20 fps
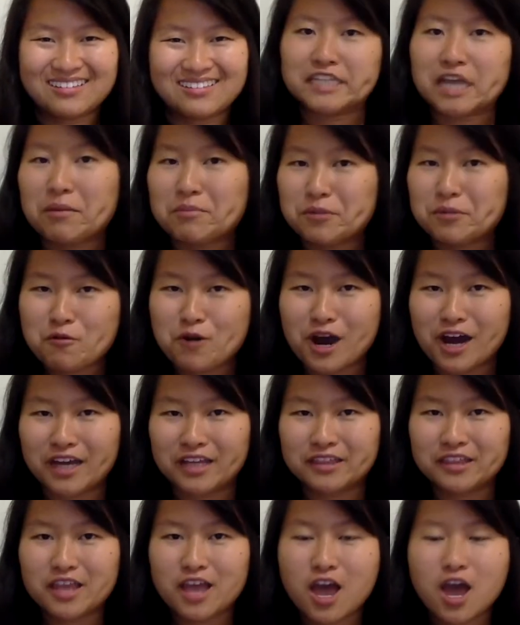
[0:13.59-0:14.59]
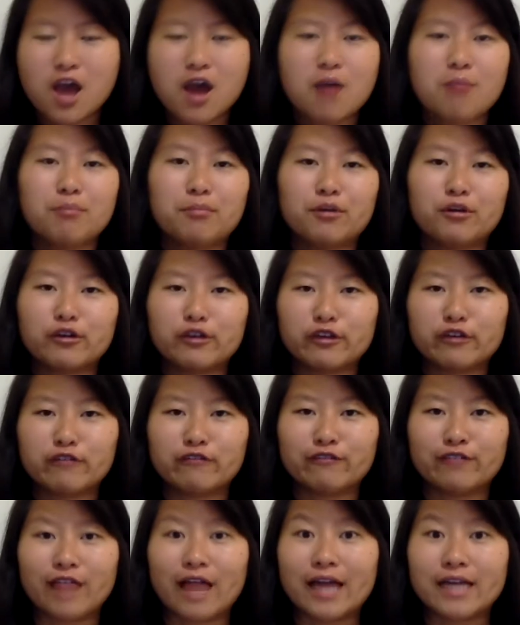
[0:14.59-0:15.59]
Number one, book your
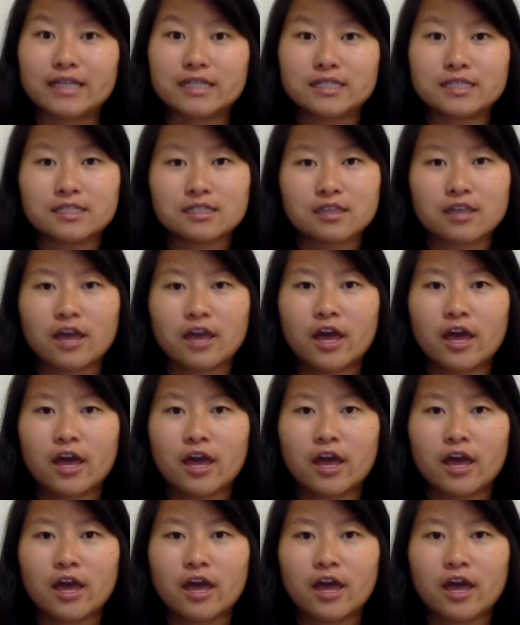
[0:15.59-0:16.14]
flights